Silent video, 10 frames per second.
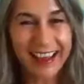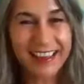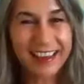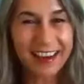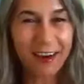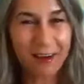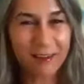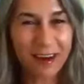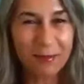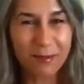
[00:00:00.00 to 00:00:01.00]
And the law
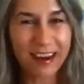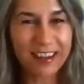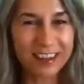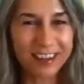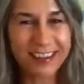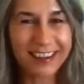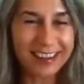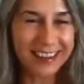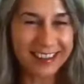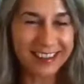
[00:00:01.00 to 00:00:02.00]
of vibration
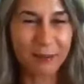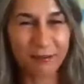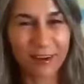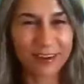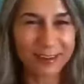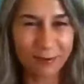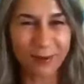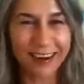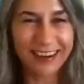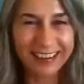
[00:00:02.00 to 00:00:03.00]
is the first
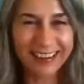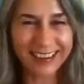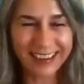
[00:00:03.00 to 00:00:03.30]
one,